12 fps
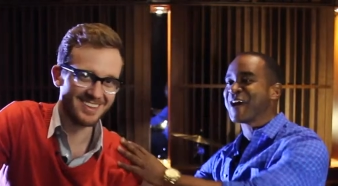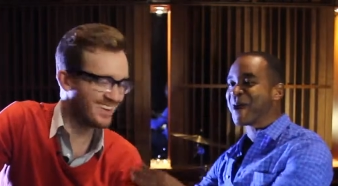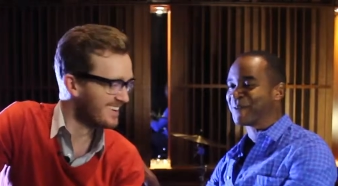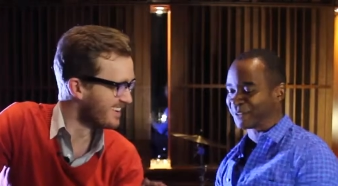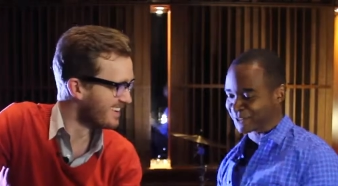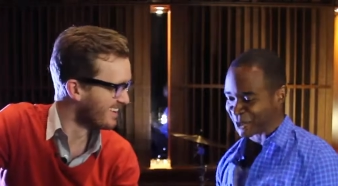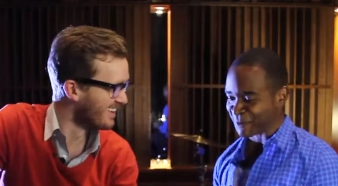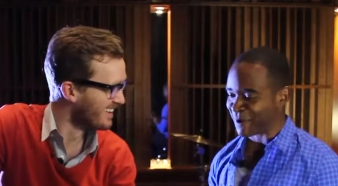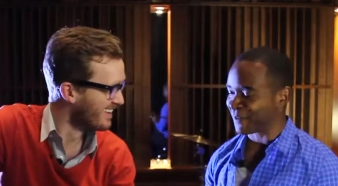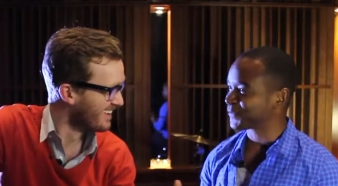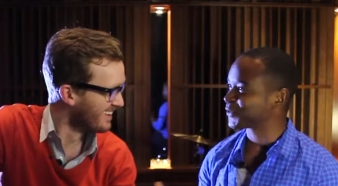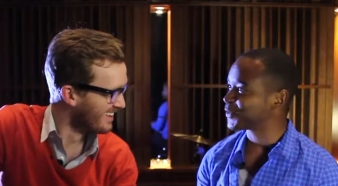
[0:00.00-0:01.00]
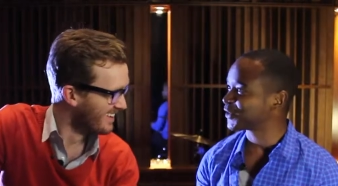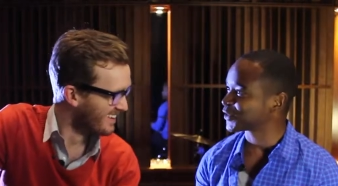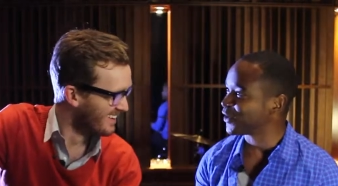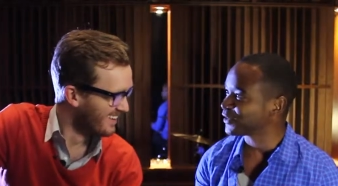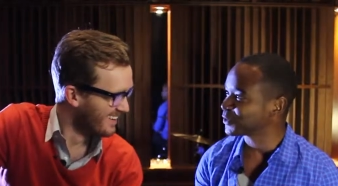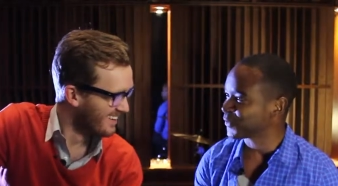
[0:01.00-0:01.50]
Speaker 1: okay. now I want to talk about two of the
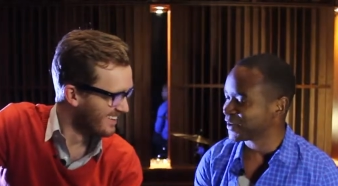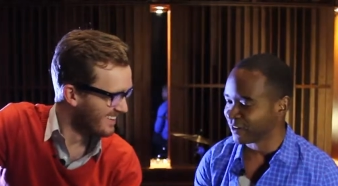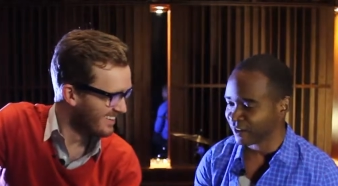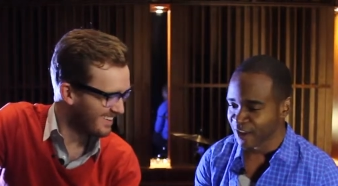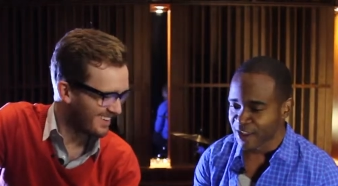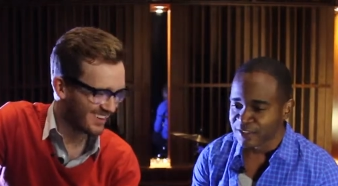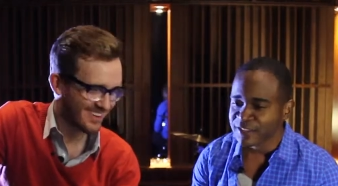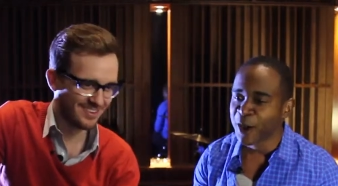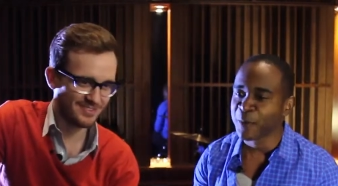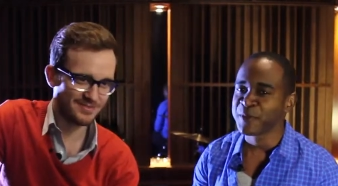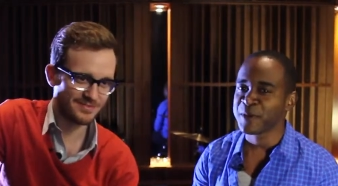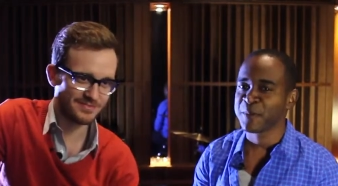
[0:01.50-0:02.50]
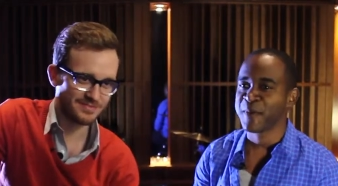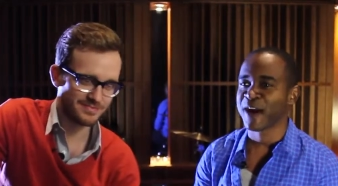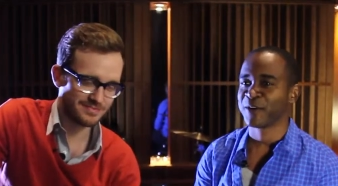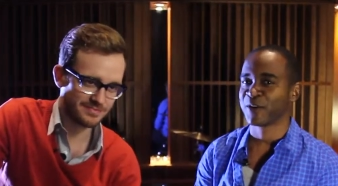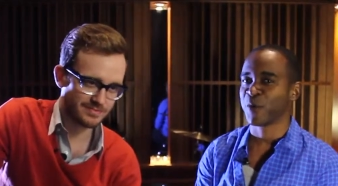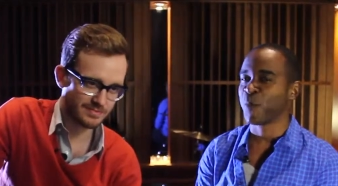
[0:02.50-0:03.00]
songs over here. Okay. Tell me
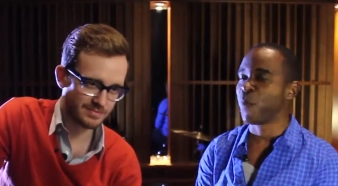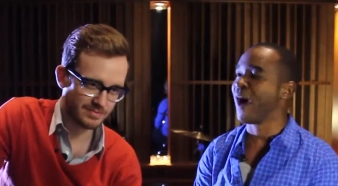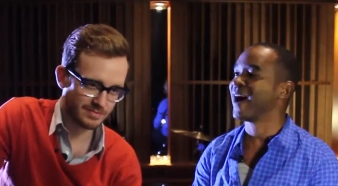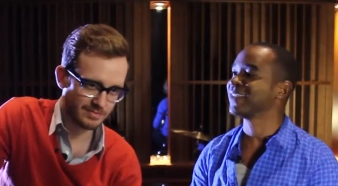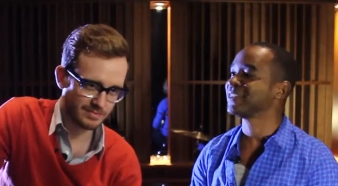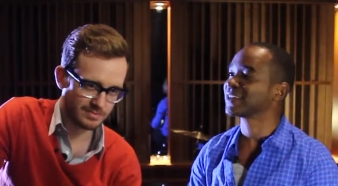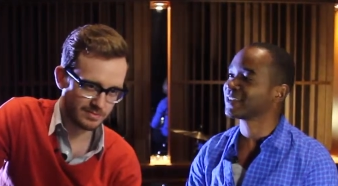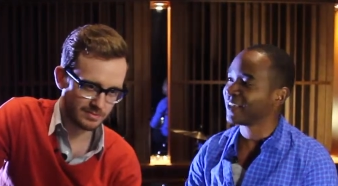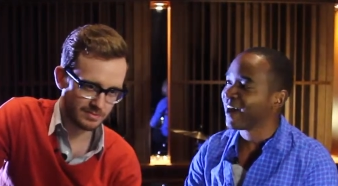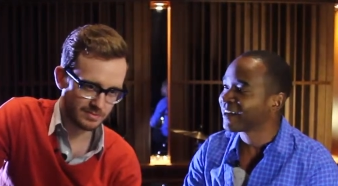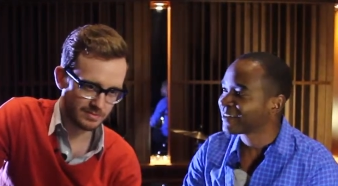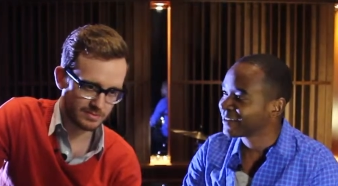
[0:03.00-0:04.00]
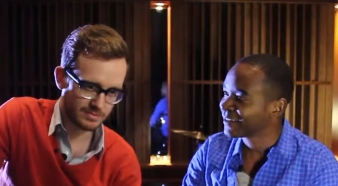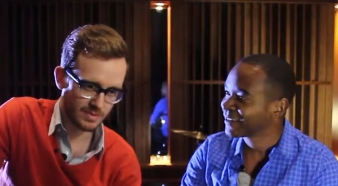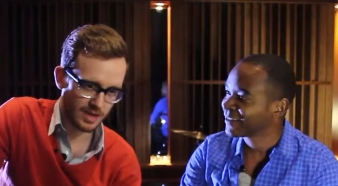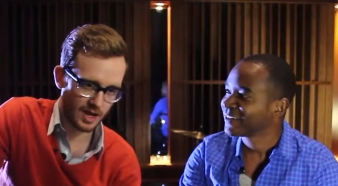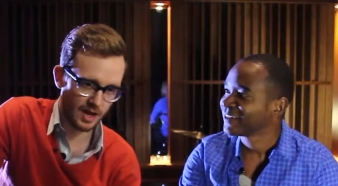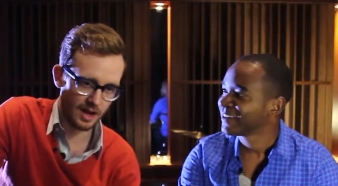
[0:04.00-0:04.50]
about "Wind the Clock."
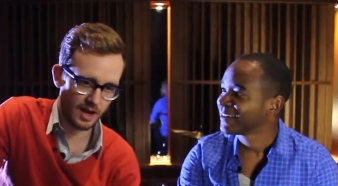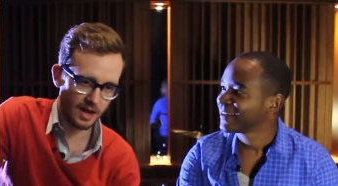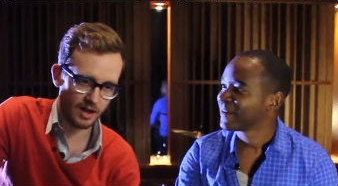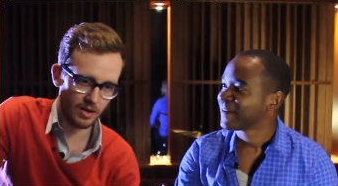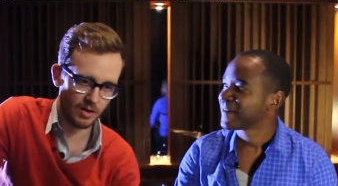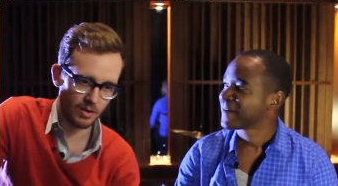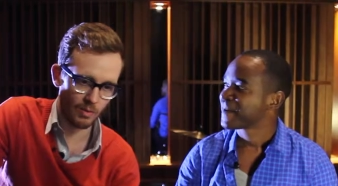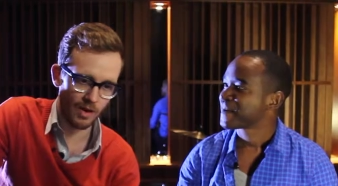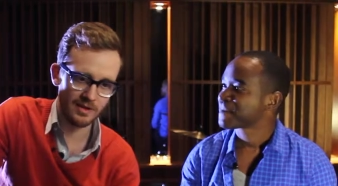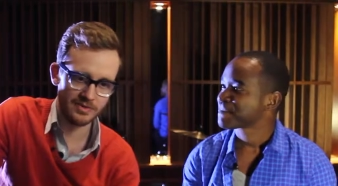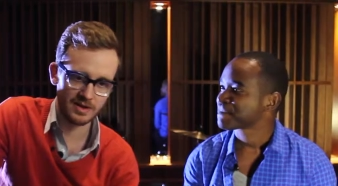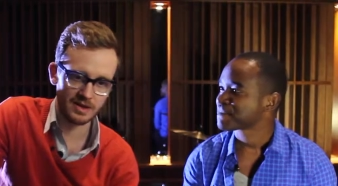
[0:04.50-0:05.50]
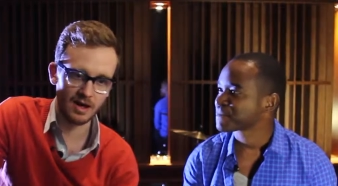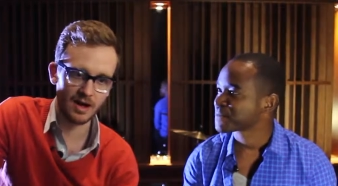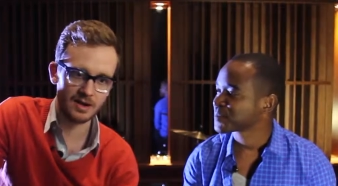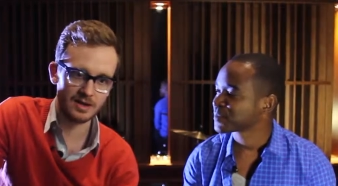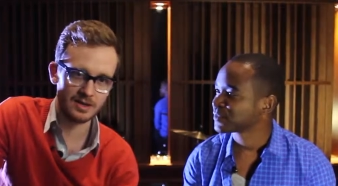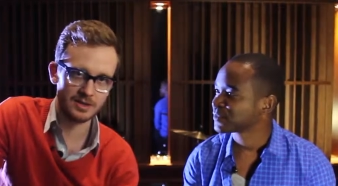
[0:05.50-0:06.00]
Speaker 2: Uh, "Wind the
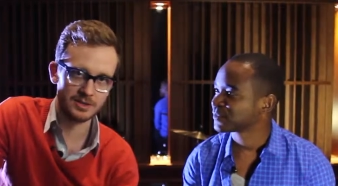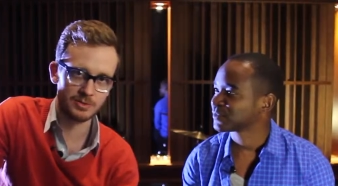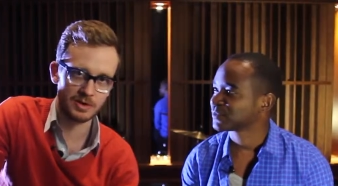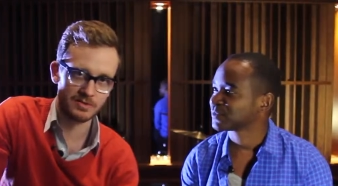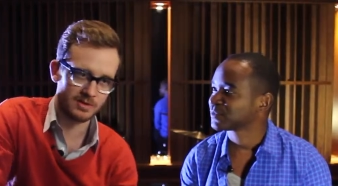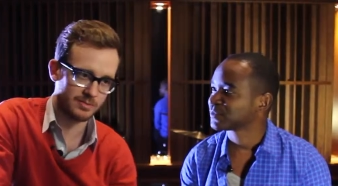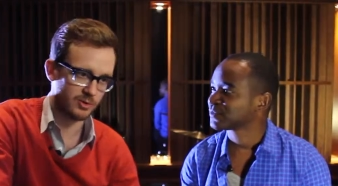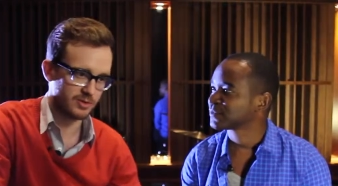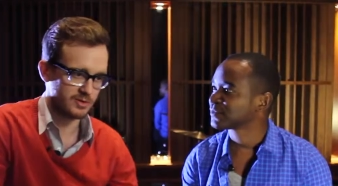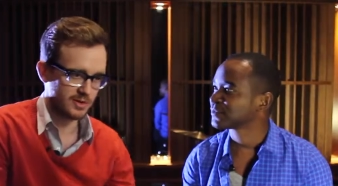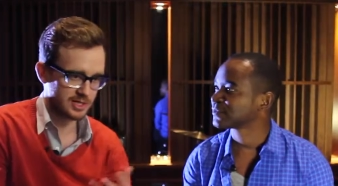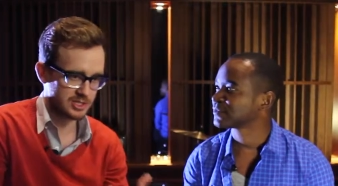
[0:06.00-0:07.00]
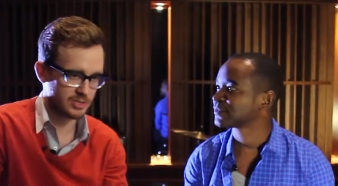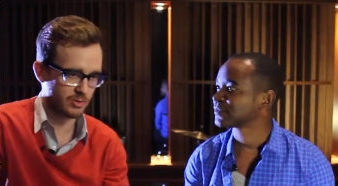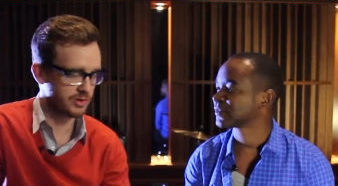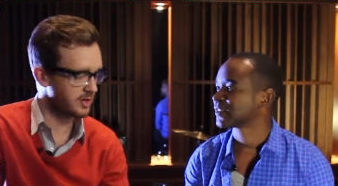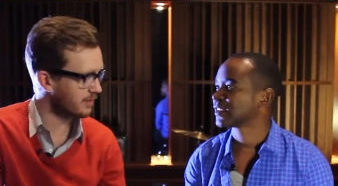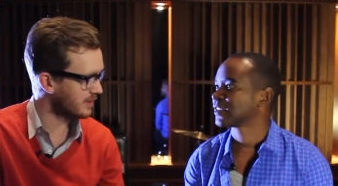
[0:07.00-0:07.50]
Clock" is one of our more like
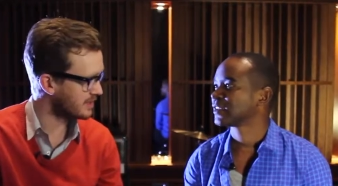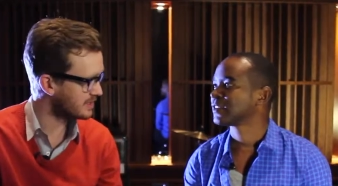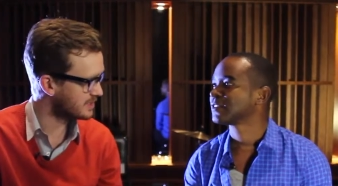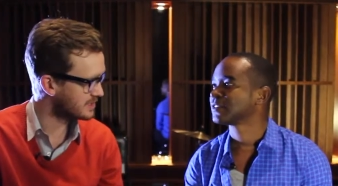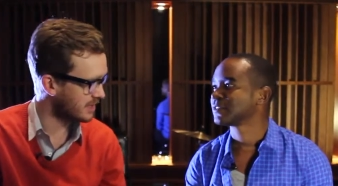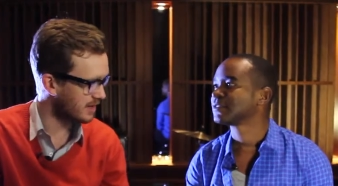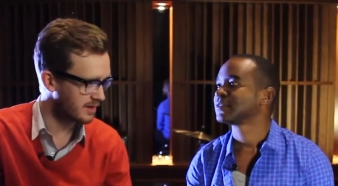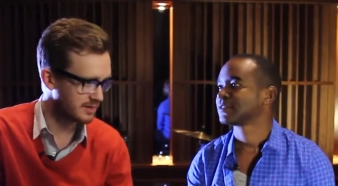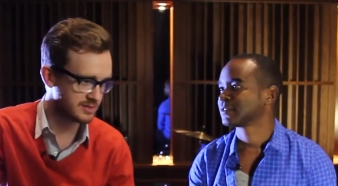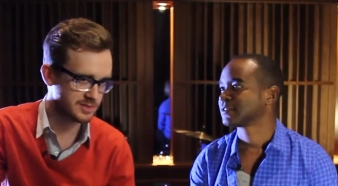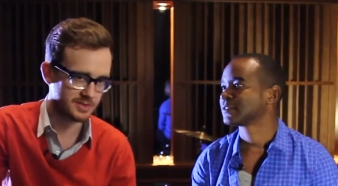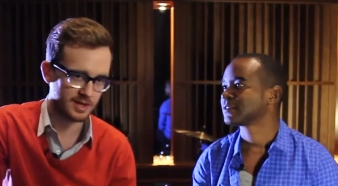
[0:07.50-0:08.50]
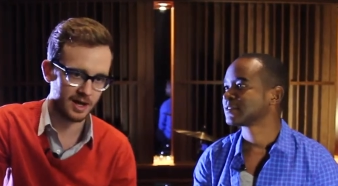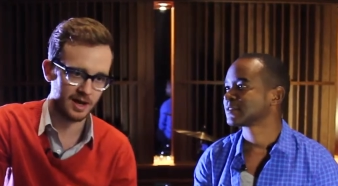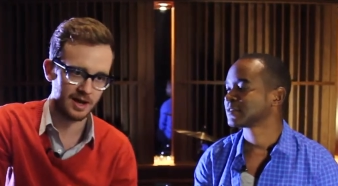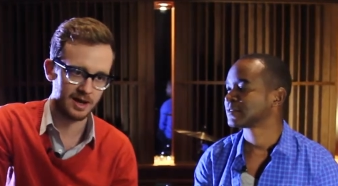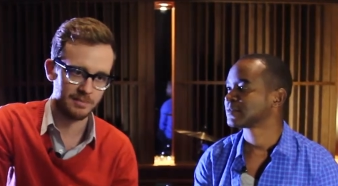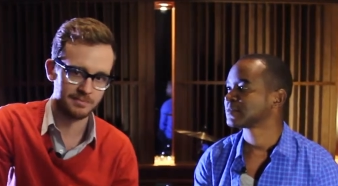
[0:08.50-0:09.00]
story-oriented songs.
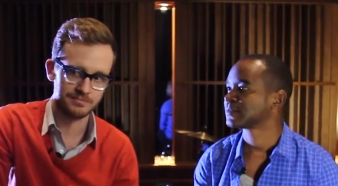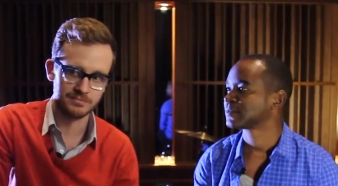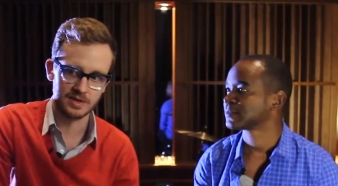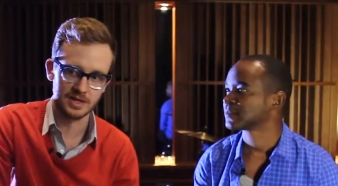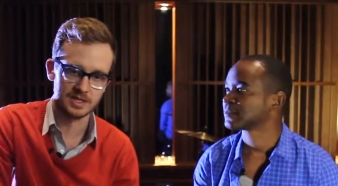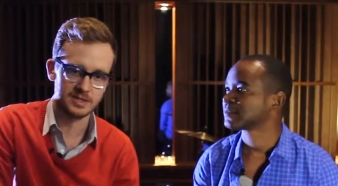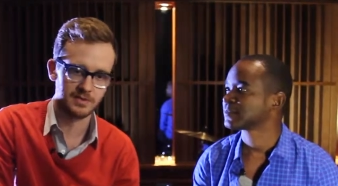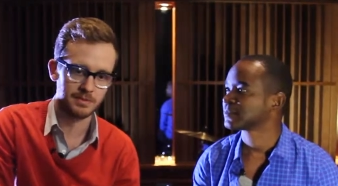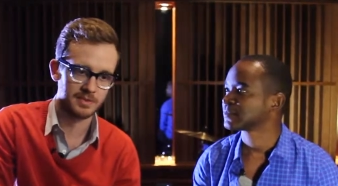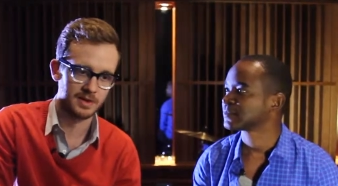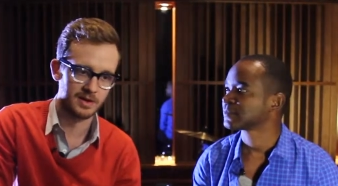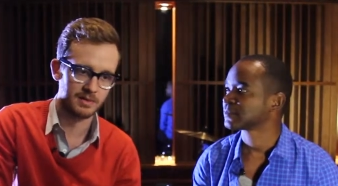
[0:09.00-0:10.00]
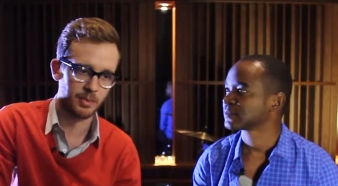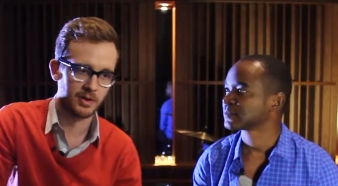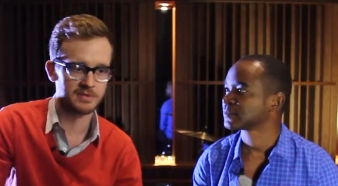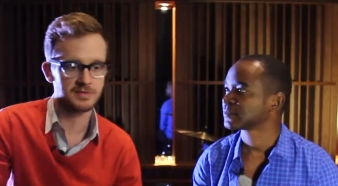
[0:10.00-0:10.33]
Um, it's from the point